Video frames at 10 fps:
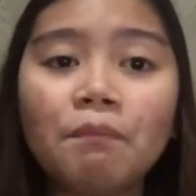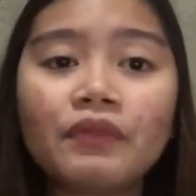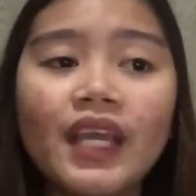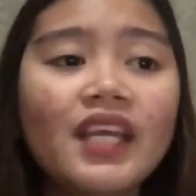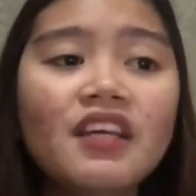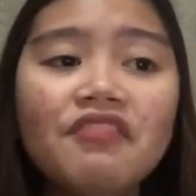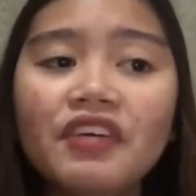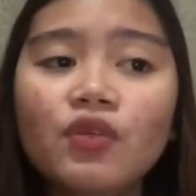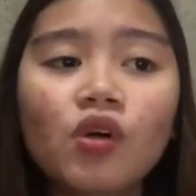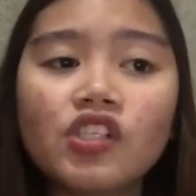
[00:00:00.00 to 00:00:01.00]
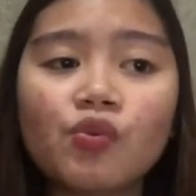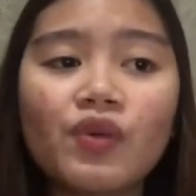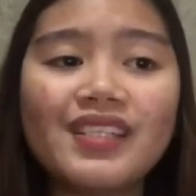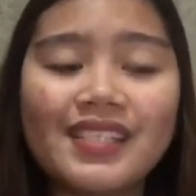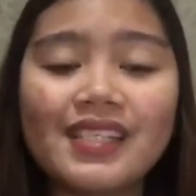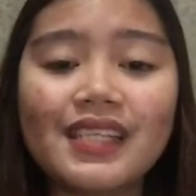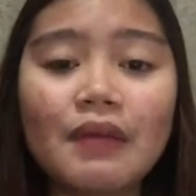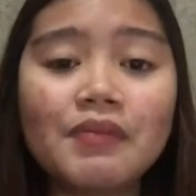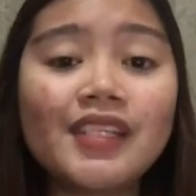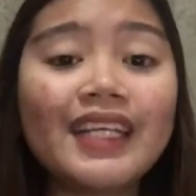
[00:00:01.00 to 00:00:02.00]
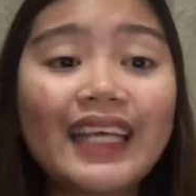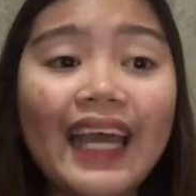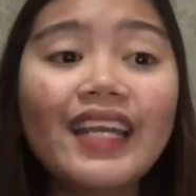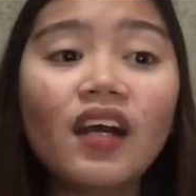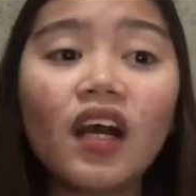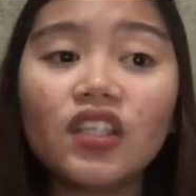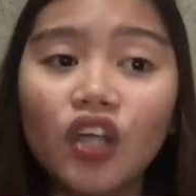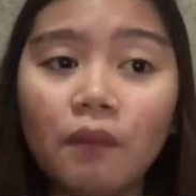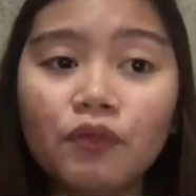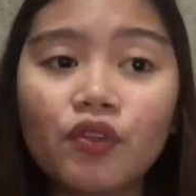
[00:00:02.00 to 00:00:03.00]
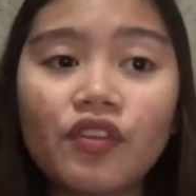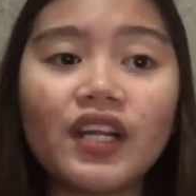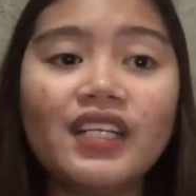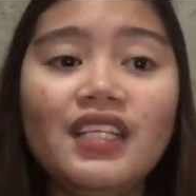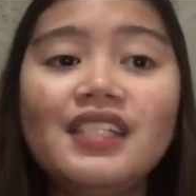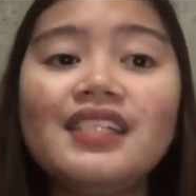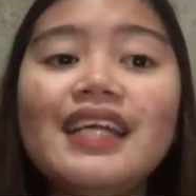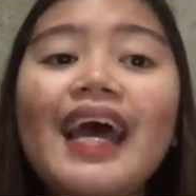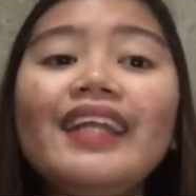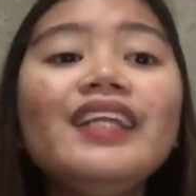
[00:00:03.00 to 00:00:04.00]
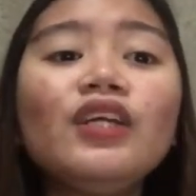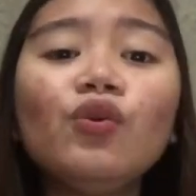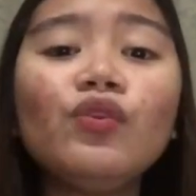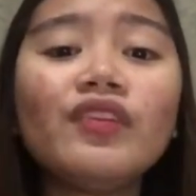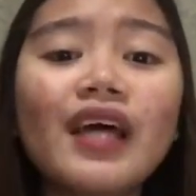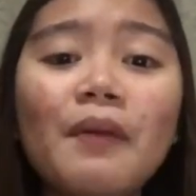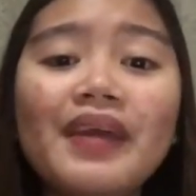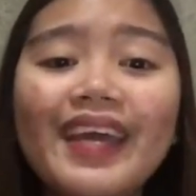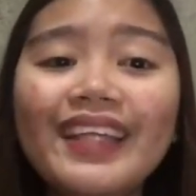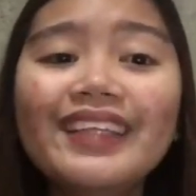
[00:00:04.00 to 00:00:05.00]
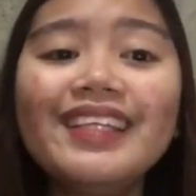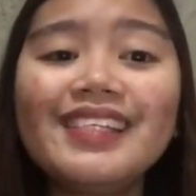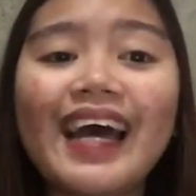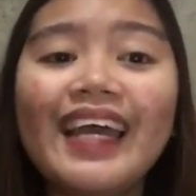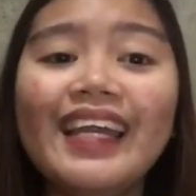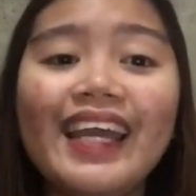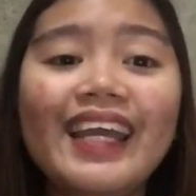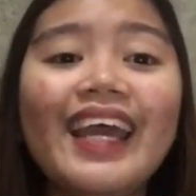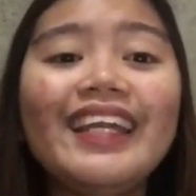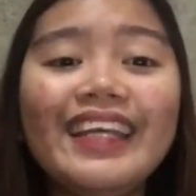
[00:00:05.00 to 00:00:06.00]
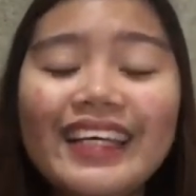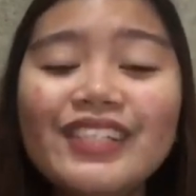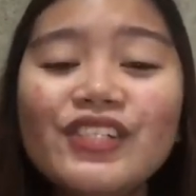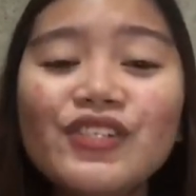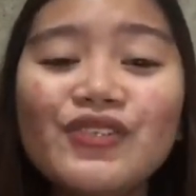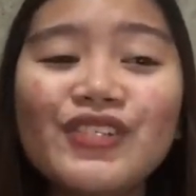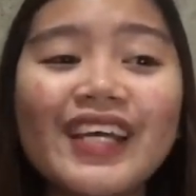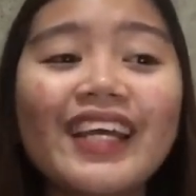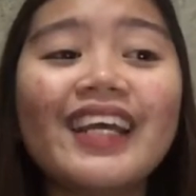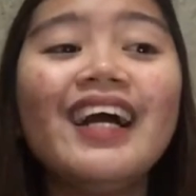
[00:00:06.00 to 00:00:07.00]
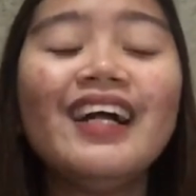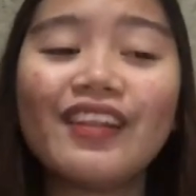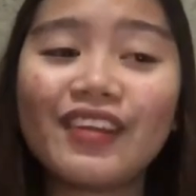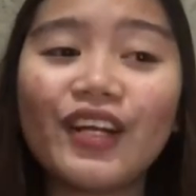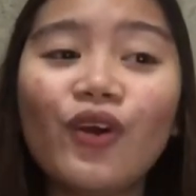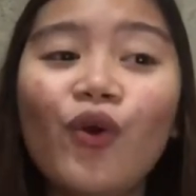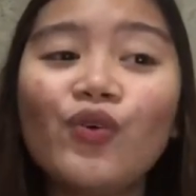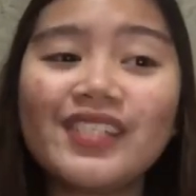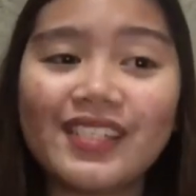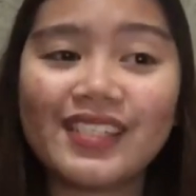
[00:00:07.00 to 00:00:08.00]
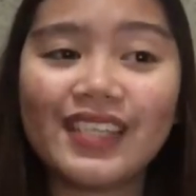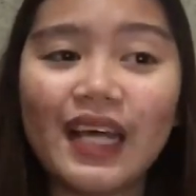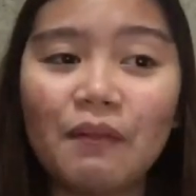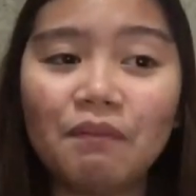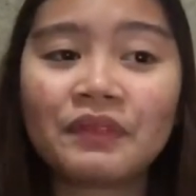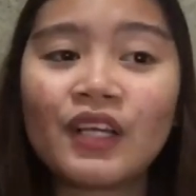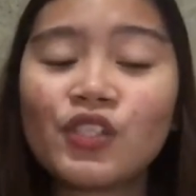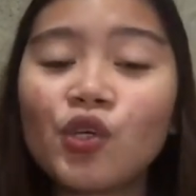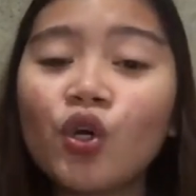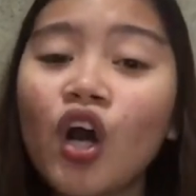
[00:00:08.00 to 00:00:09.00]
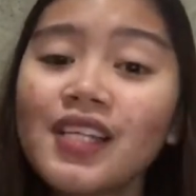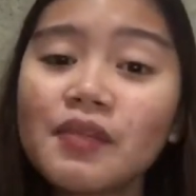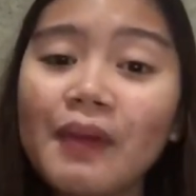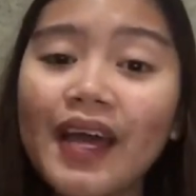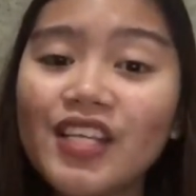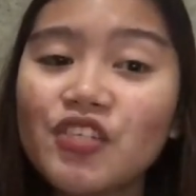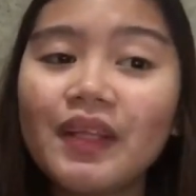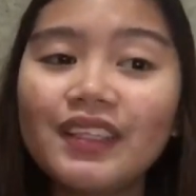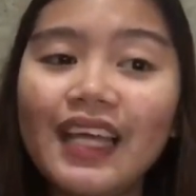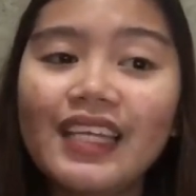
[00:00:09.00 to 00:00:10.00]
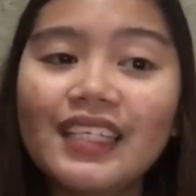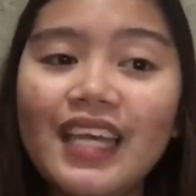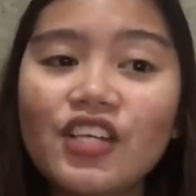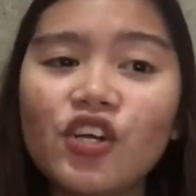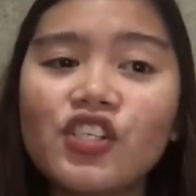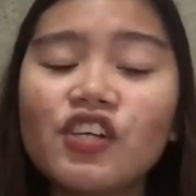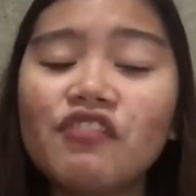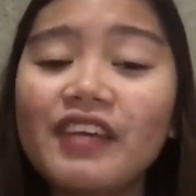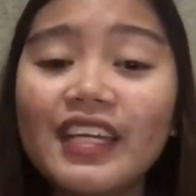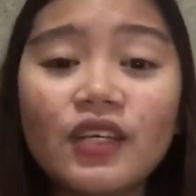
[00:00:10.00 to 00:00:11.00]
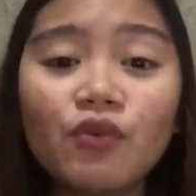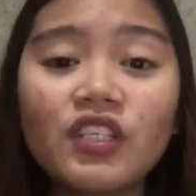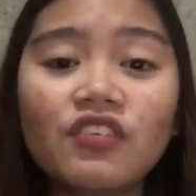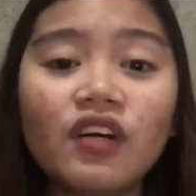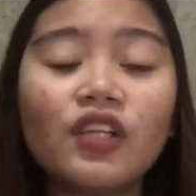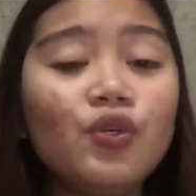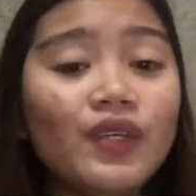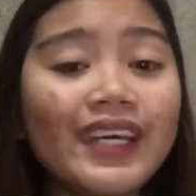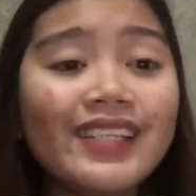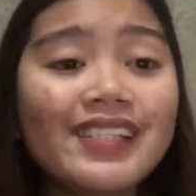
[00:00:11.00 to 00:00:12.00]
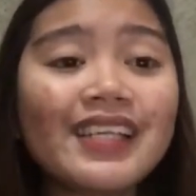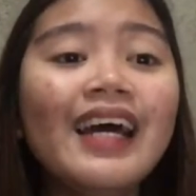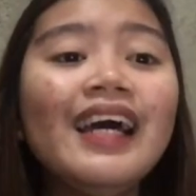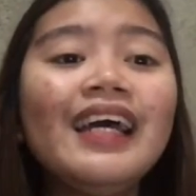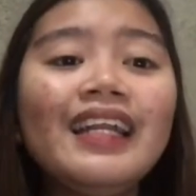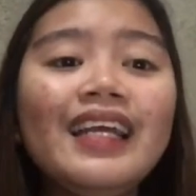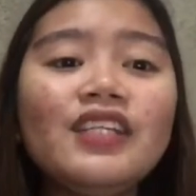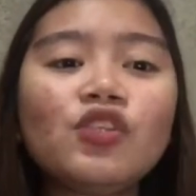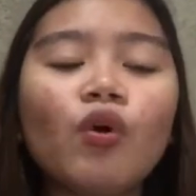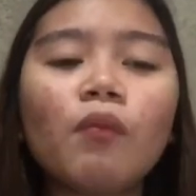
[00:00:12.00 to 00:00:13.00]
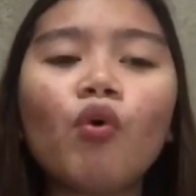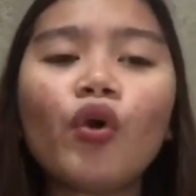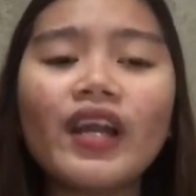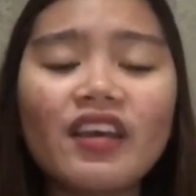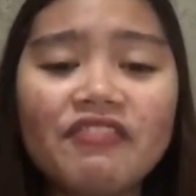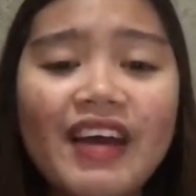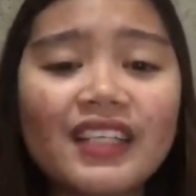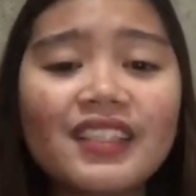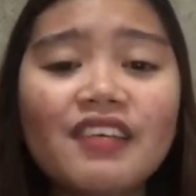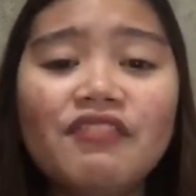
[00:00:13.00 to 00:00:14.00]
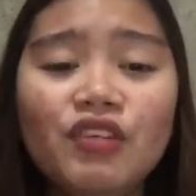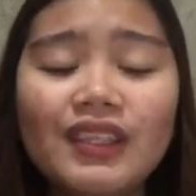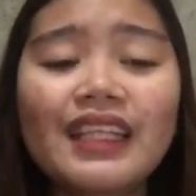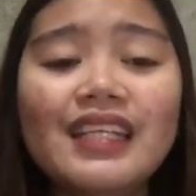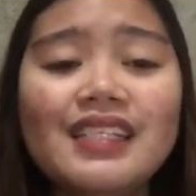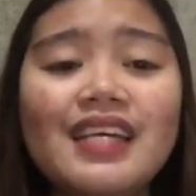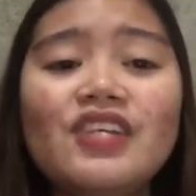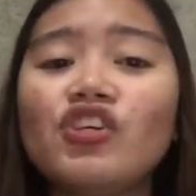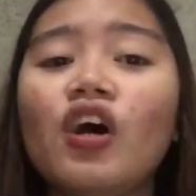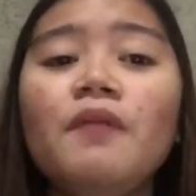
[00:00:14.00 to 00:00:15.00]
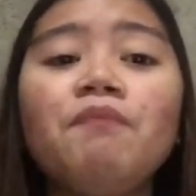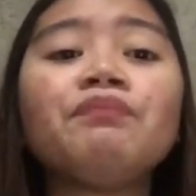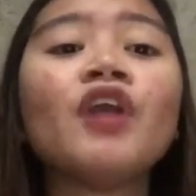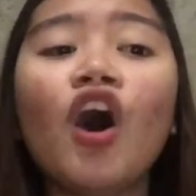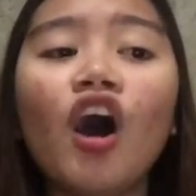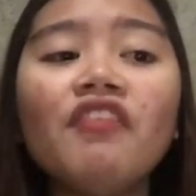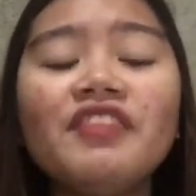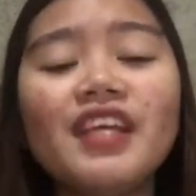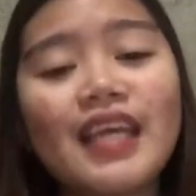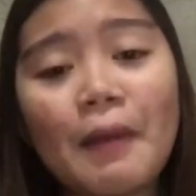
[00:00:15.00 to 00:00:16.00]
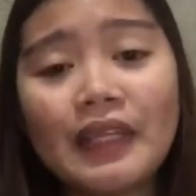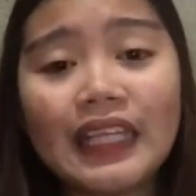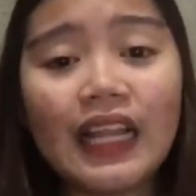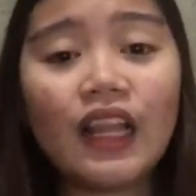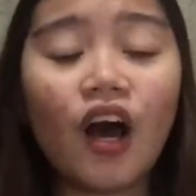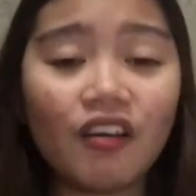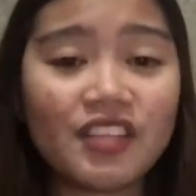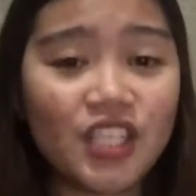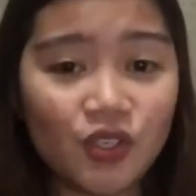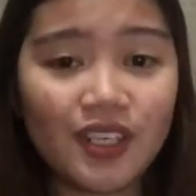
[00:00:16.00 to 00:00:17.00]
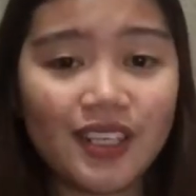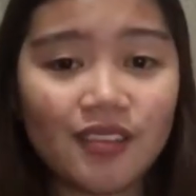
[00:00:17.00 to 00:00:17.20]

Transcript: individuals with systems that can adapt to their needs and include them in designing and introducing their own system. So cost management delegations of individual units leads to a more effective utilization of the capital of the unit.